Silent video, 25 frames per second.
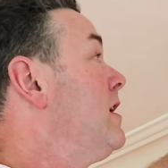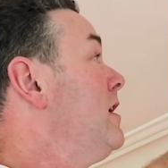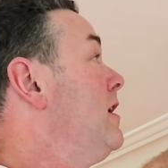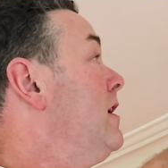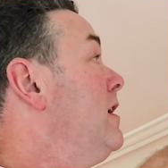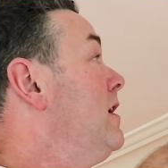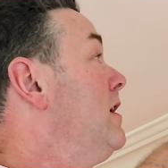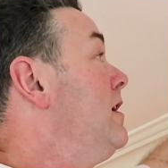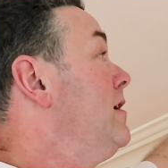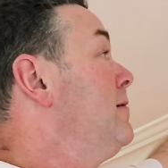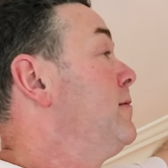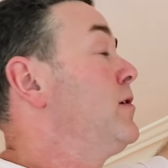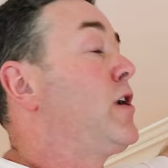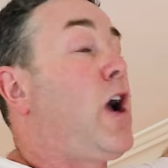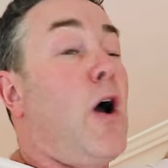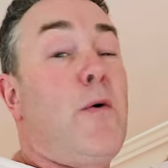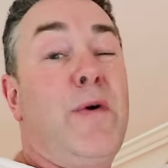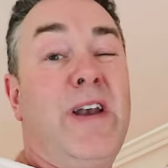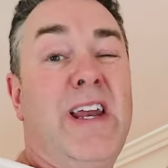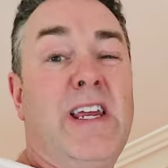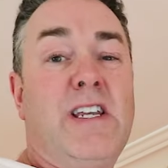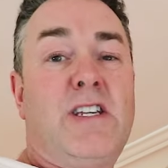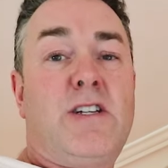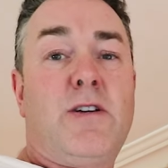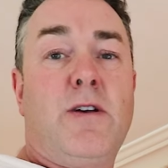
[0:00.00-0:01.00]

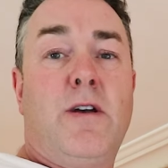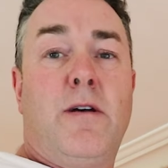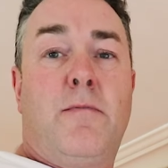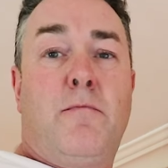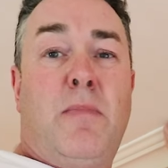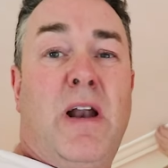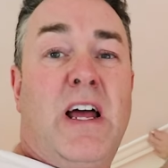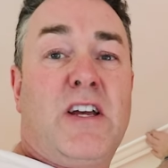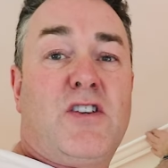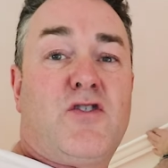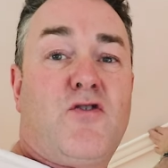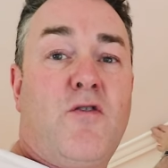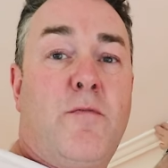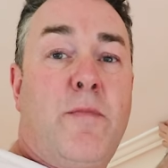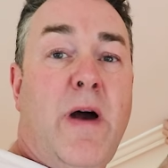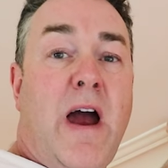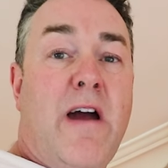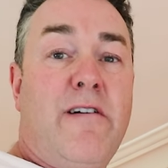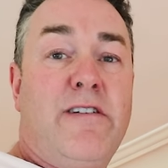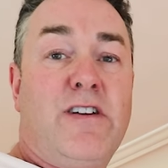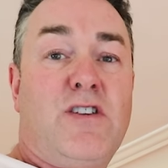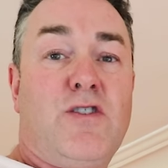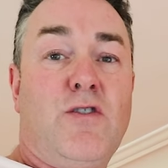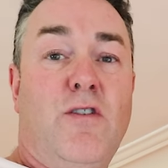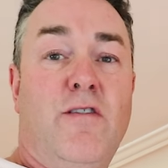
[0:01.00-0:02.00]
Going into plaster of
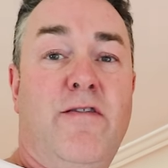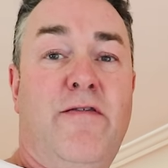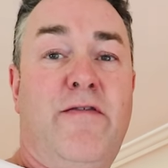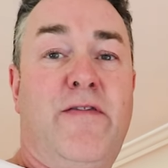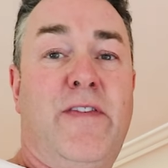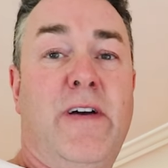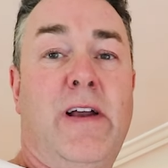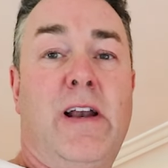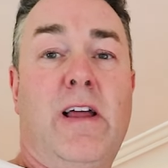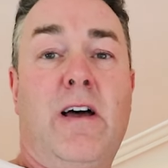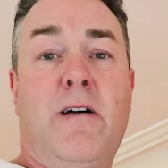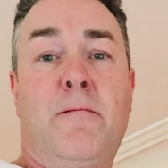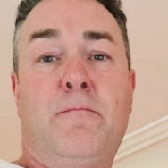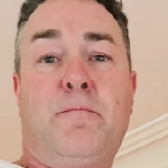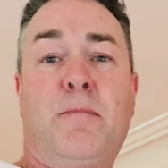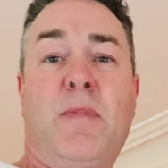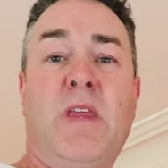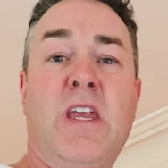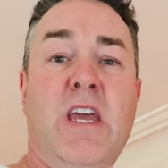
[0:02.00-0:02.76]
Paris or filler,